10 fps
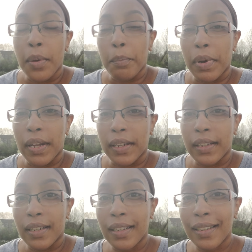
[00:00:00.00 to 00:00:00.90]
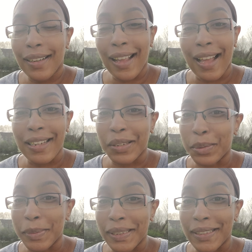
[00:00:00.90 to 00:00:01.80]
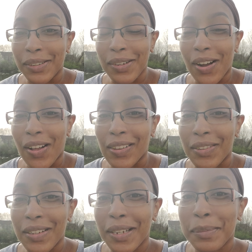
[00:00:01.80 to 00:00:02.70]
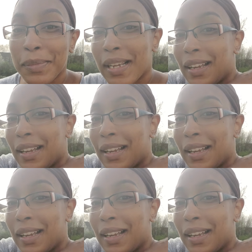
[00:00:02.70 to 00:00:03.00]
But God told me don't call on them.